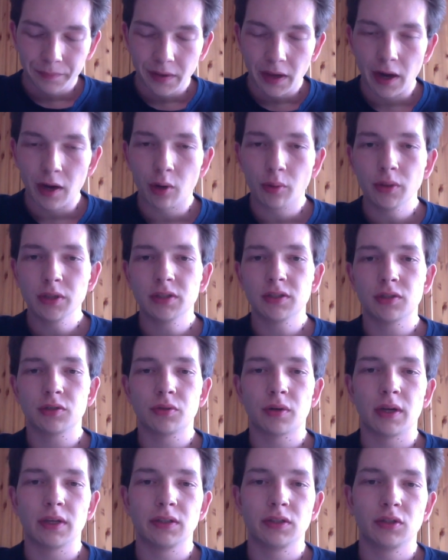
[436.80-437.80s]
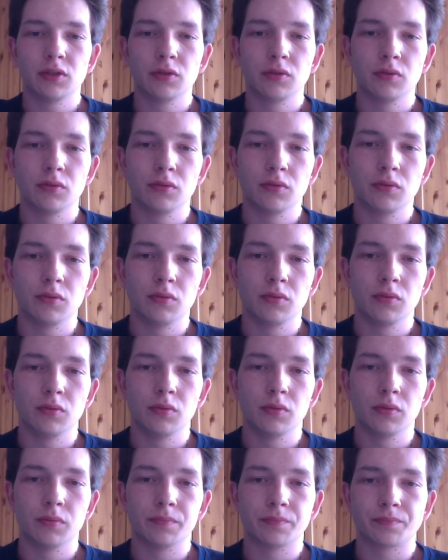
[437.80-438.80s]
I always try
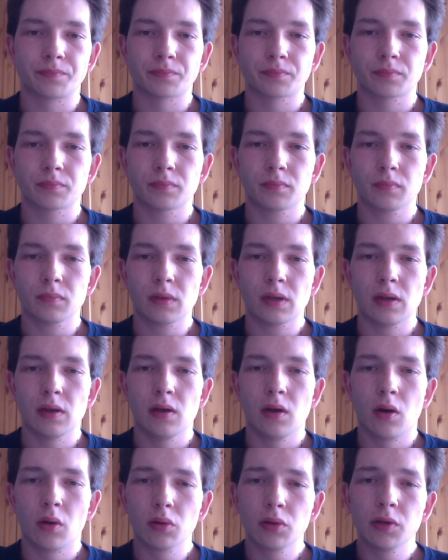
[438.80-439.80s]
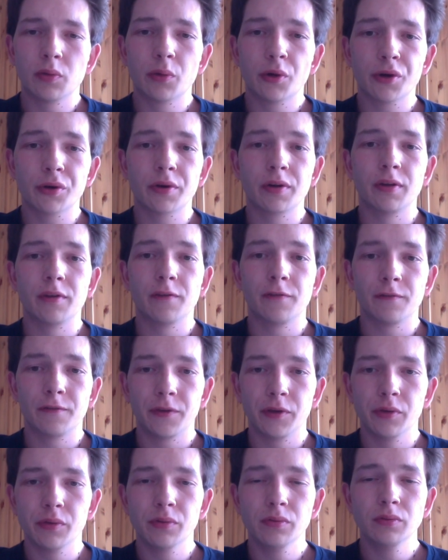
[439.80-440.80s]
to only work on a
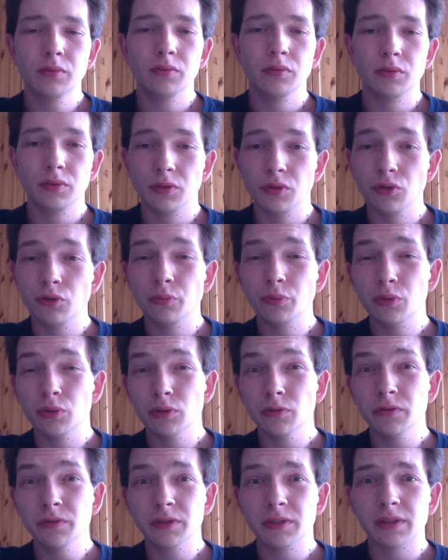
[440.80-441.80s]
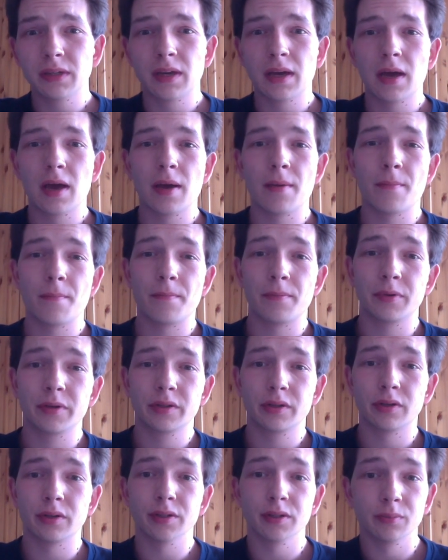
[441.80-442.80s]
few new moves,
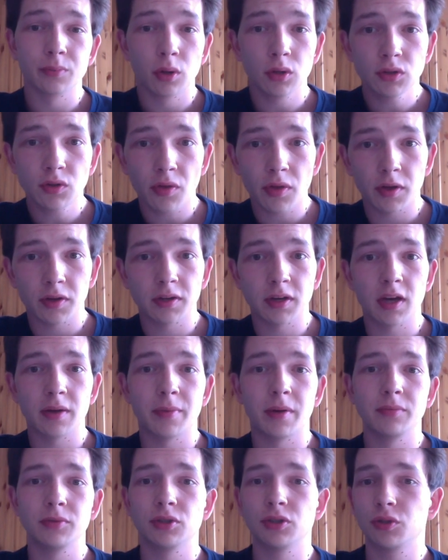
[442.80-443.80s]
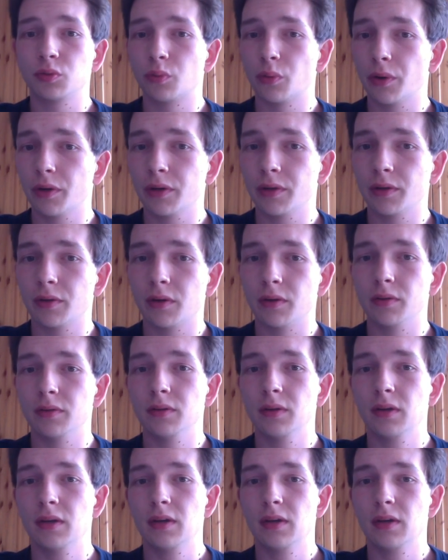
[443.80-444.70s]
because most of the time I'm just working on